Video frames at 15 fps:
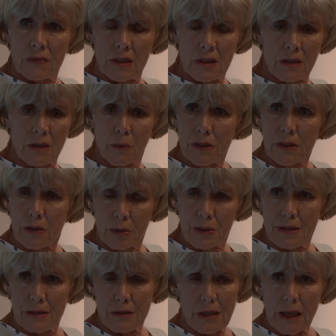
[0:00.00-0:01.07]
So what did Chris
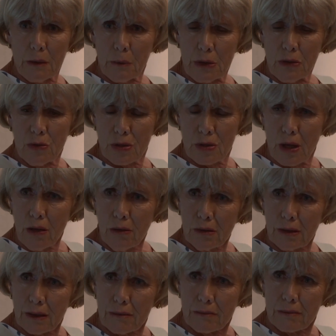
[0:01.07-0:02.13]
say when you told
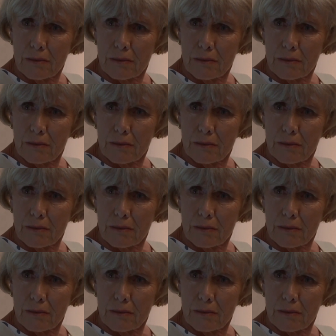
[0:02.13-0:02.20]
him?